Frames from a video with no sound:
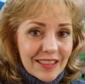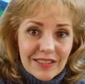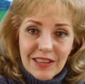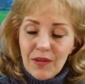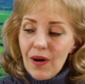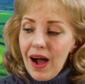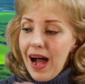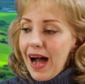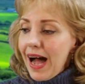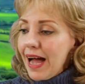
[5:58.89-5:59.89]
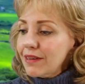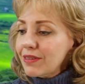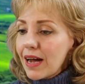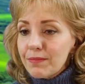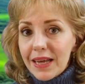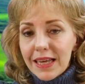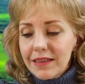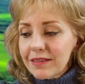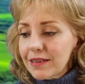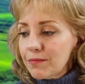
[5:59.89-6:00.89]
So I've got my
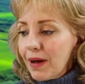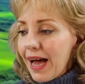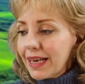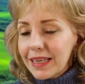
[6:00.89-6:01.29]
Instant Pot